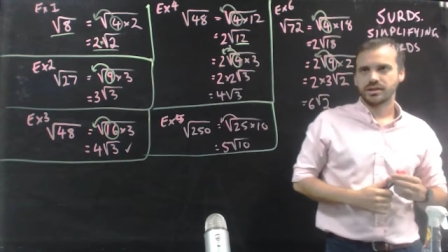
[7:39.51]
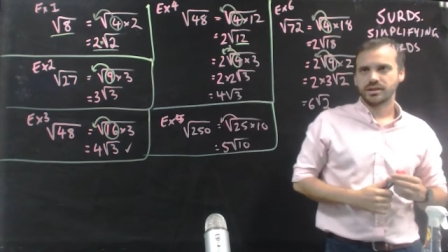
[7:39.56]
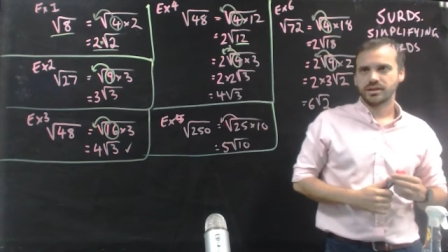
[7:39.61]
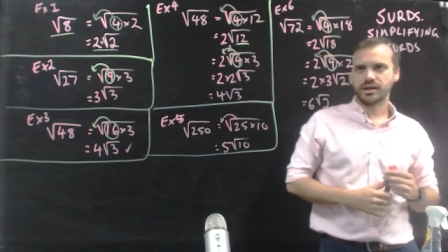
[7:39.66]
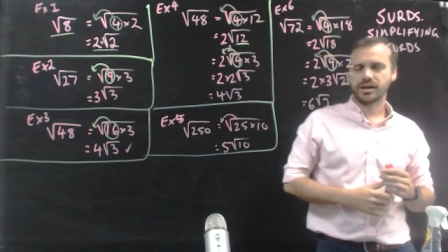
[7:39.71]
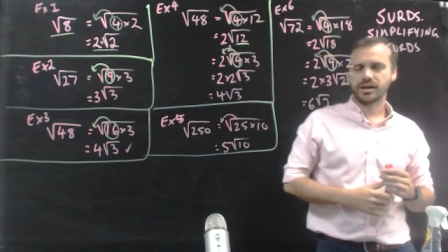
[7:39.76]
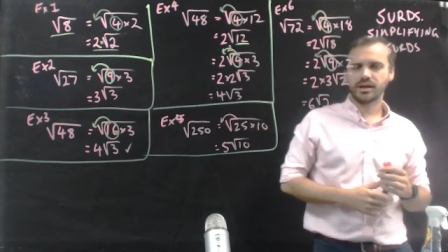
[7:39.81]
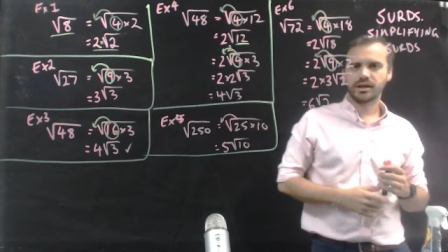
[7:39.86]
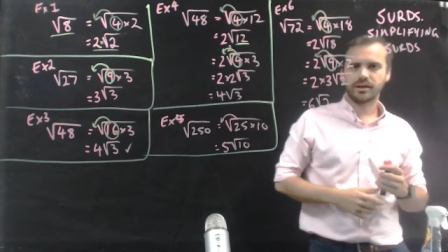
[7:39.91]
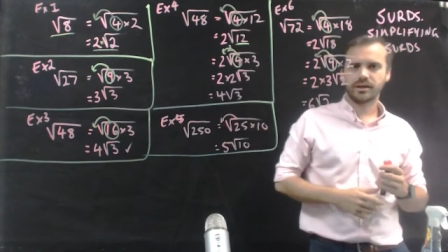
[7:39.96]

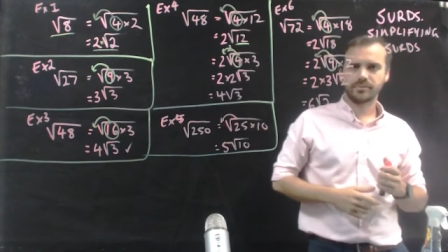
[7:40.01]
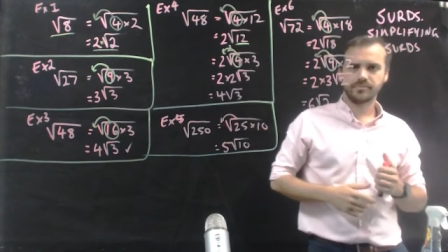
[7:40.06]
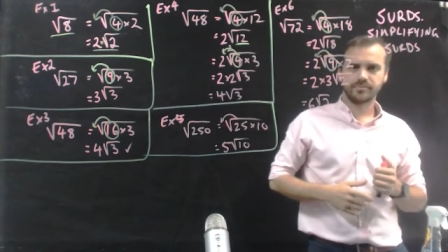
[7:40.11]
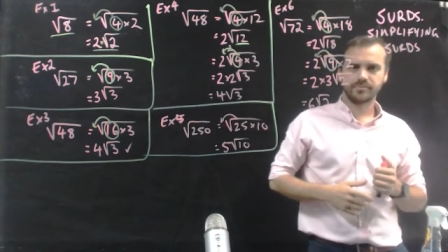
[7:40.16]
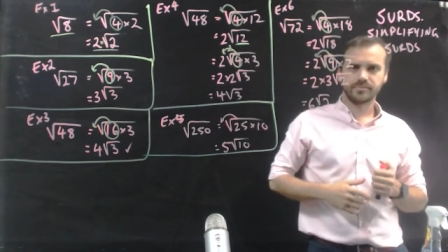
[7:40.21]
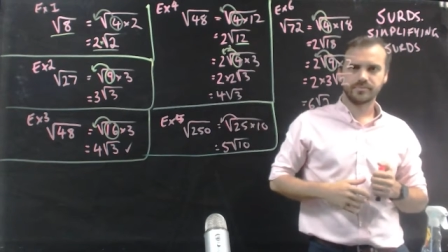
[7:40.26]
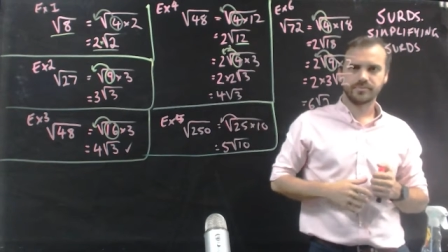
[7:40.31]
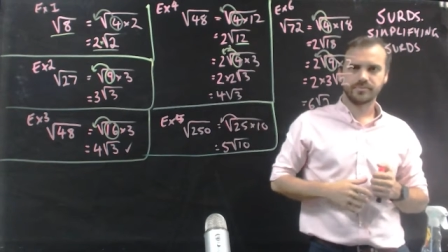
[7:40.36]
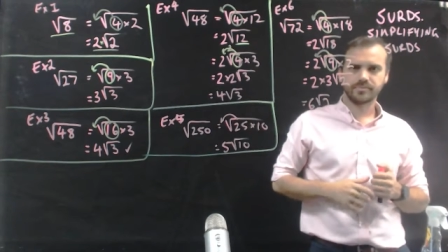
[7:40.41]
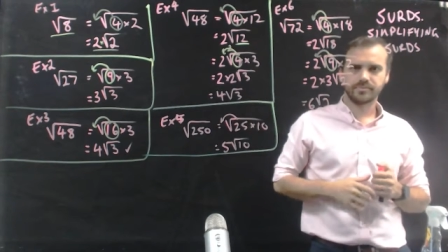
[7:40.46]

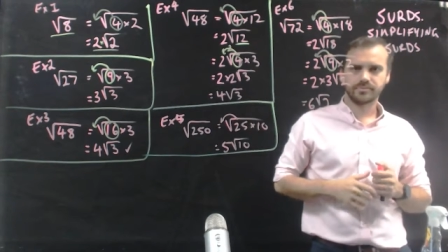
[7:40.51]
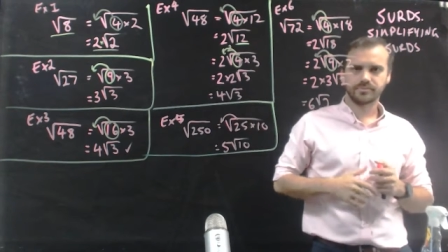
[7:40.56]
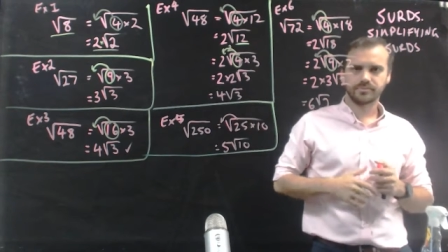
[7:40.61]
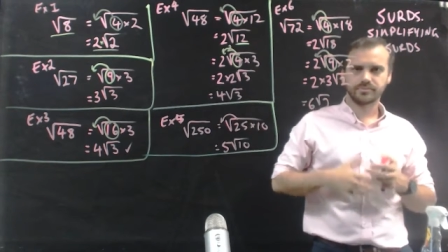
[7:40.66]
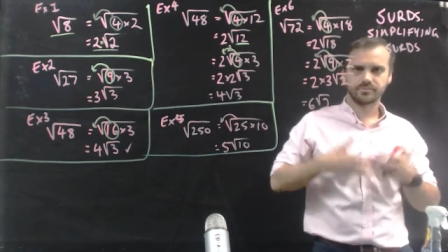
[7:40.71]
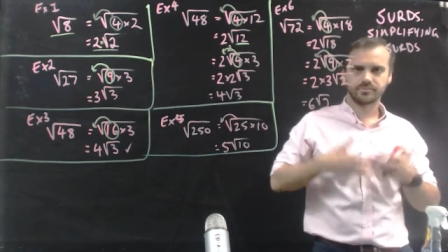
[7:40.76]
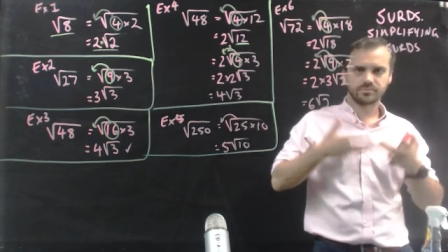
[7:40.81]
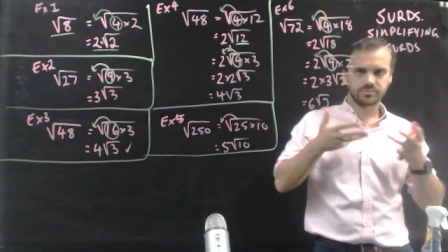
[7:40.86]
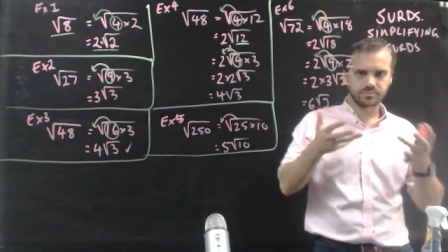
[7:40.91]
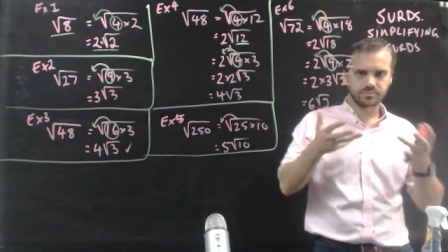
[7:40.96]
Um,
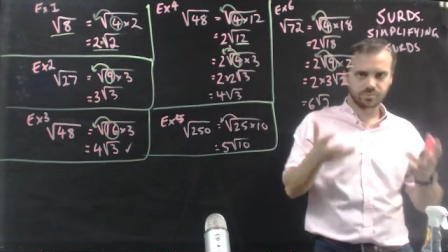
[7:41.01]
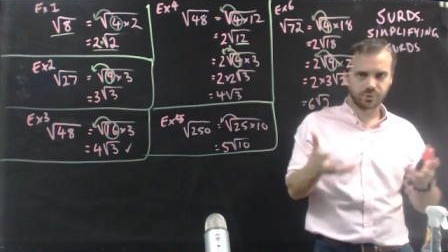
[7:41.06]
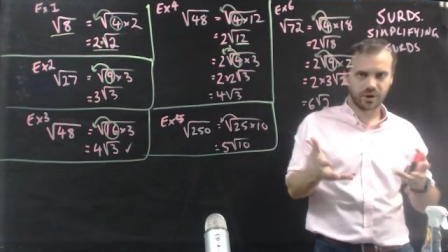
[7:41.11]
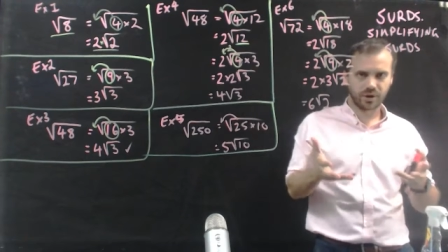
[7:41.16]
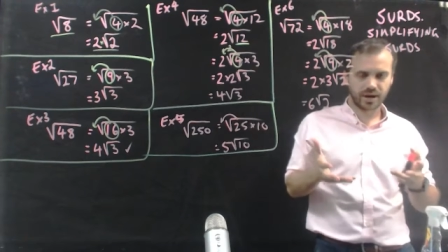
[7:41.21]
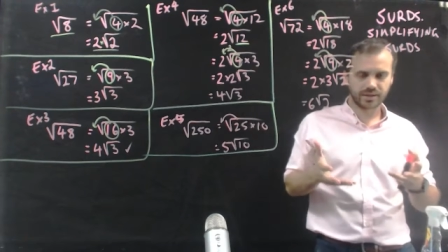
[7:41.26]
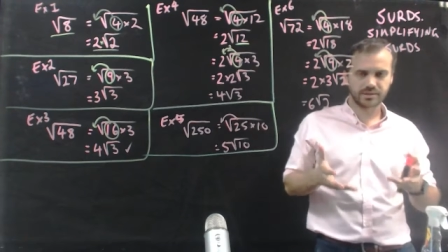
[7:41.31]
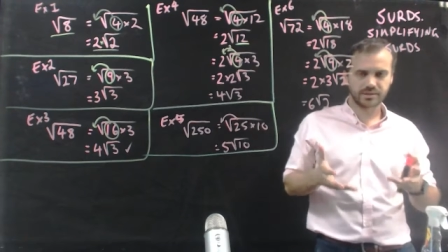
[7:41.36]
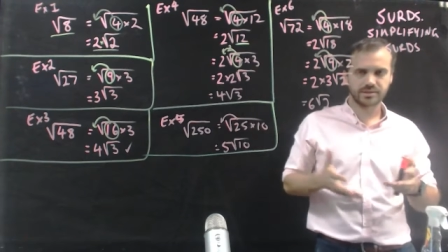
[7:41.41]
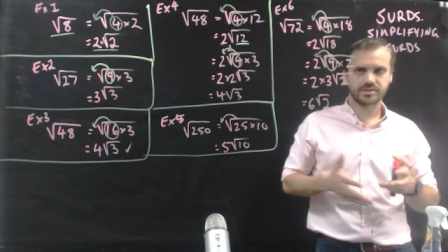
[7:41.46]

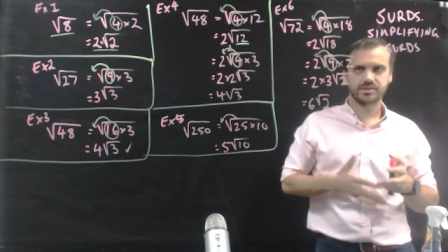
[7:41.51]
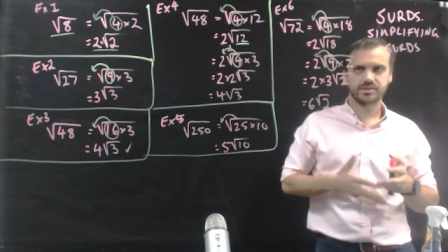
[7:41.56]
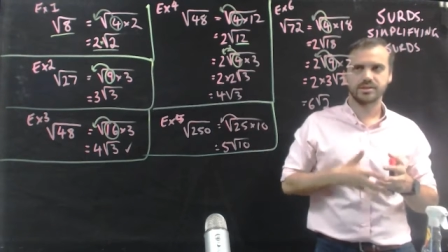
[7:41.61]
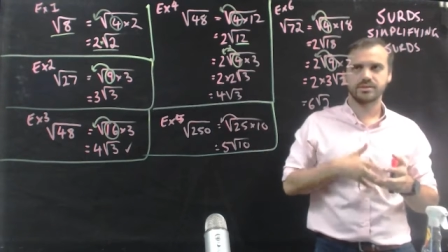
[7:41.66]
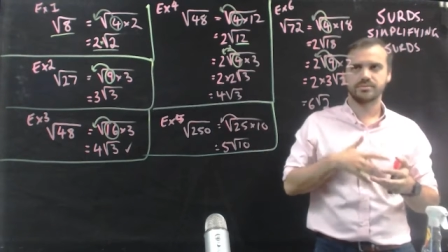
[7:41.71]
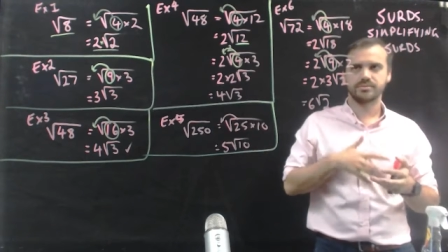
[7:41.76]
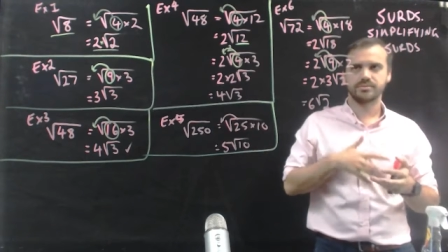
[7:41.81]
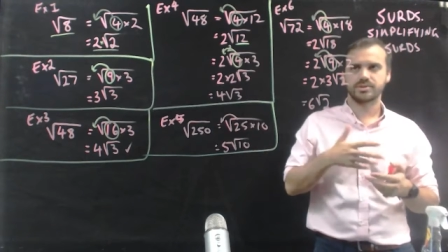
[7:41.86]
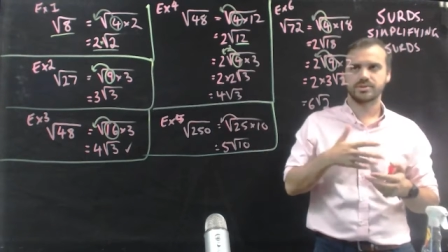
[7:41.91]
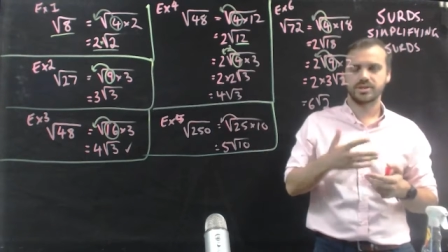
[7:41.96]
practice
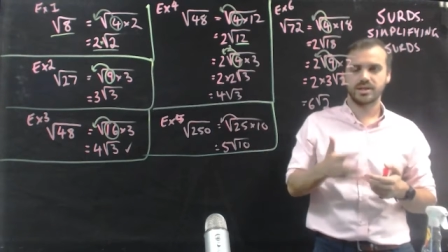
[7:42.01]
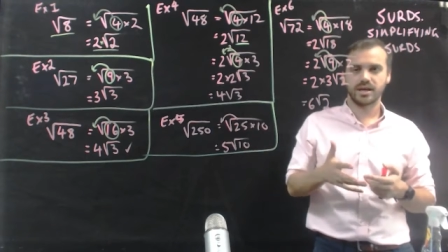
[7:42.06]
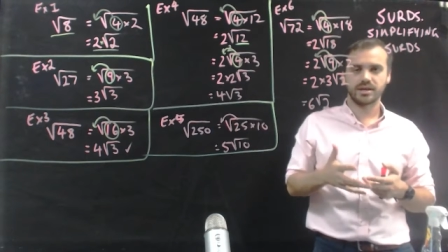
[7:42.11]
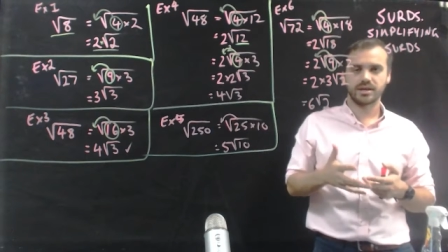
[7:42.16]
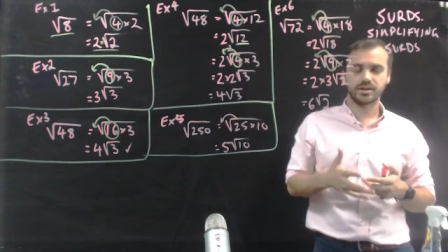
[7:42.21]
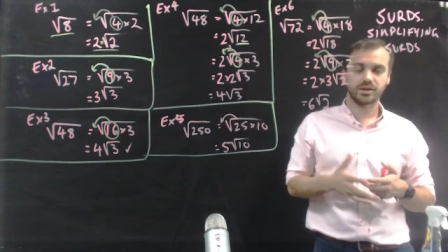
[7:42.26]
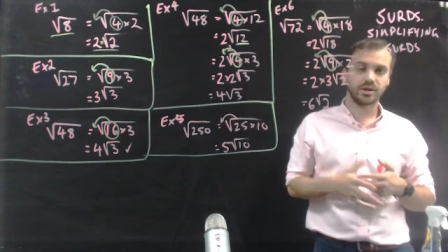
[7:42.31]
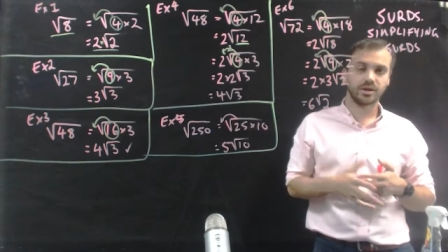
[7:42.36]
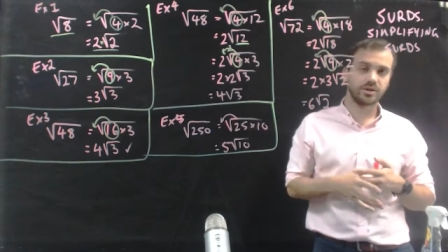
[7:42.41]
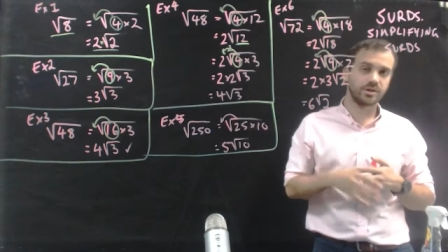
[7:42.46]
them, see how
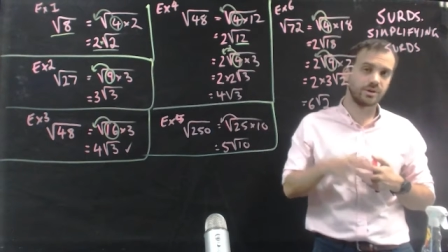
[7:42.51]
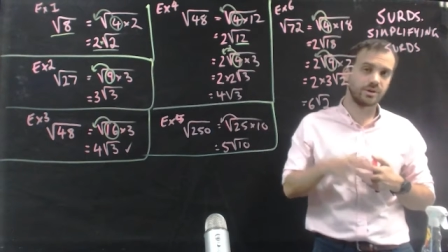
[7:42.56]
you go.